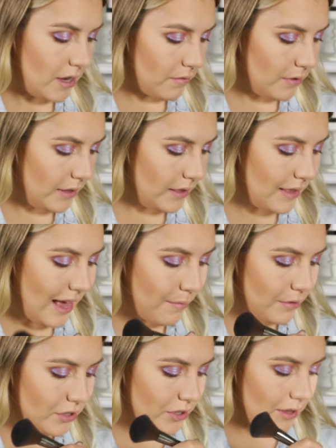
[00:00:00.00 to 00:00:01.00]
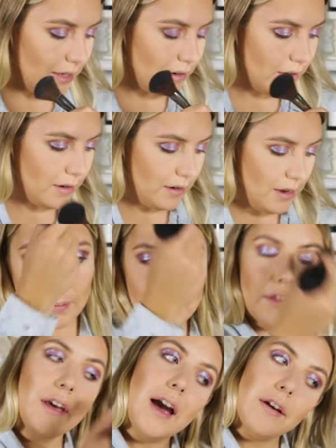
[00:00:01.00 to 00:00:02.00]
not really that much glitter. Maybe
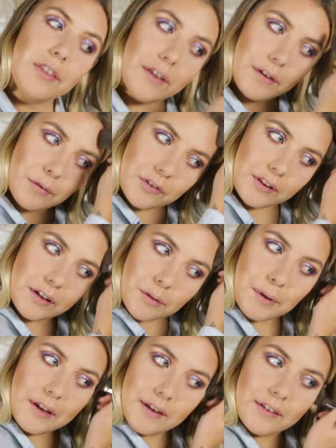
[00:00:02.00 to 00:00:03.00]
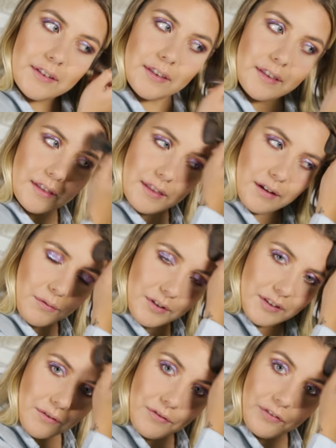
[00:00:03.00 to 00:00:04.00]
I thought there was glitter because there
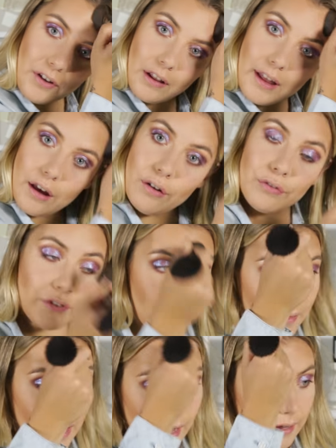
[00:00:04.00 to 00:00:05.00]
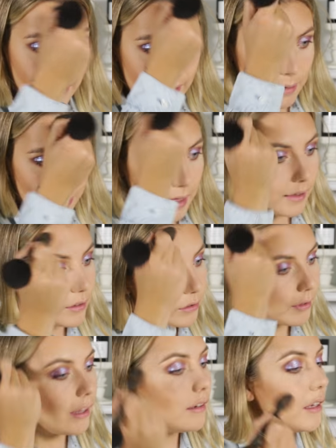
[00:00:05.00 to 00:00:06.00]
was some fallout from the highlighting palettes
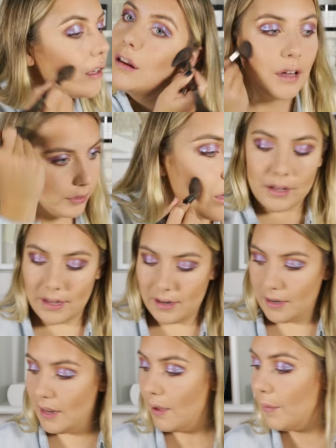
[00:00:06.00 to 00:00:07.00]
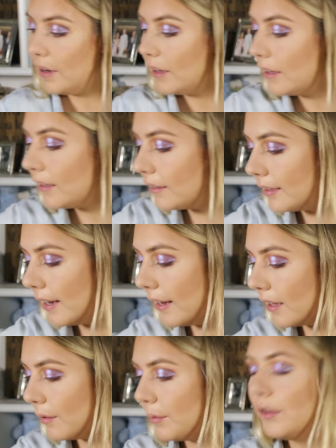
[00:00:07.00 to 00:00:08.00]
around it. Okay, now I'm gonna
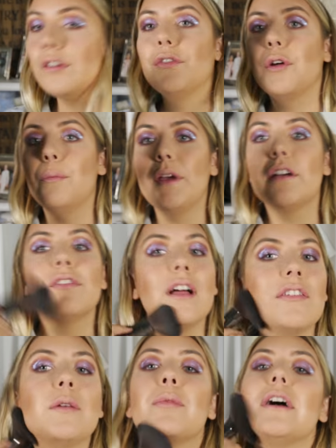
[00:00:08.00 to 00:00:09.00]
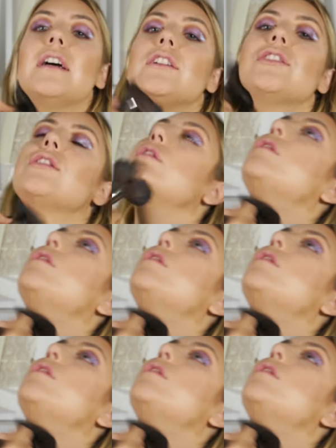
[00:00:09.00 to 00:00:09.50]
take a beautiful big fluffy brush